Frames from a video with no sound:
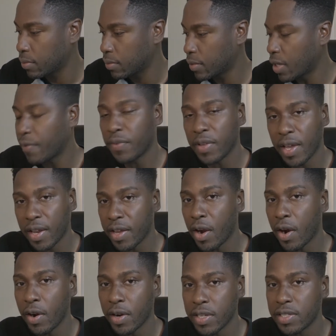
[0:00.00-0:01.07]
Definitely any
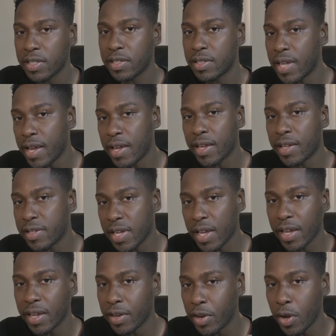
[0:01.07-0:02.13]
artist,
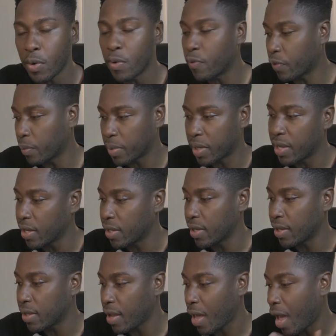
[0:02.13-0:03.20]
take note from
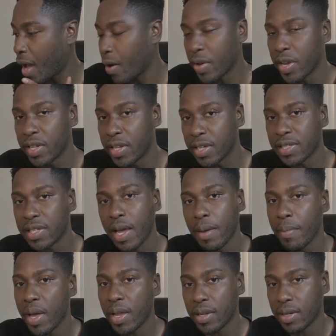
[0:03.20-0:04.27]
Killy how he does
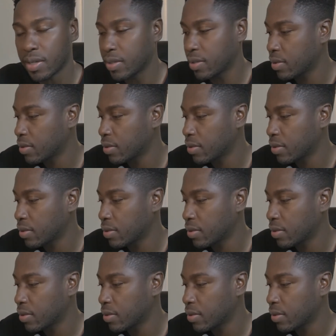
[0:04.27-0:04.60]
that melody.